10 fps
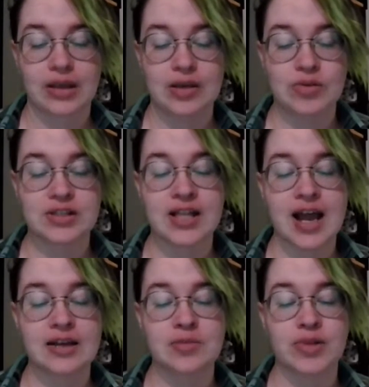He was
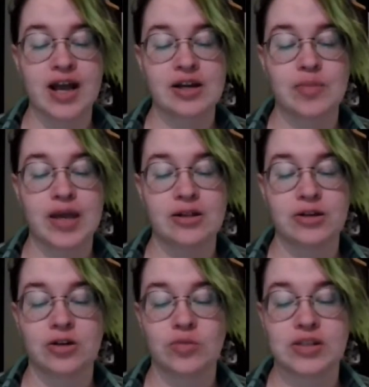clad in black mail
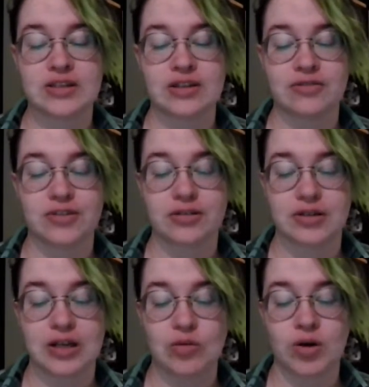girt with silver, and
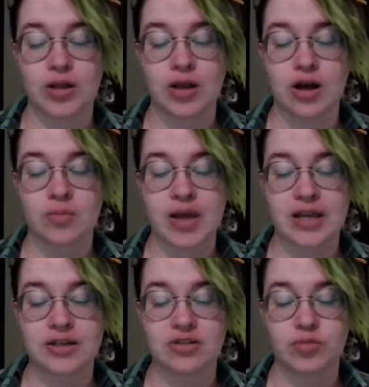he wore a long
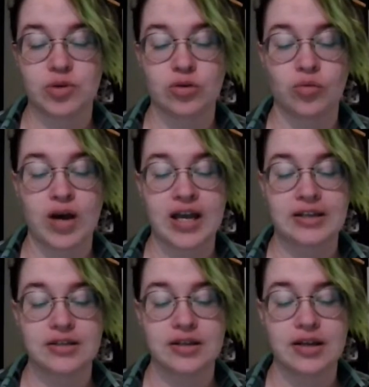mantle of pure
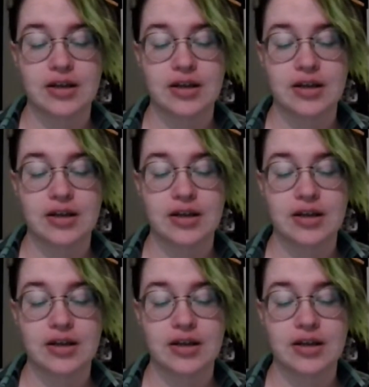white,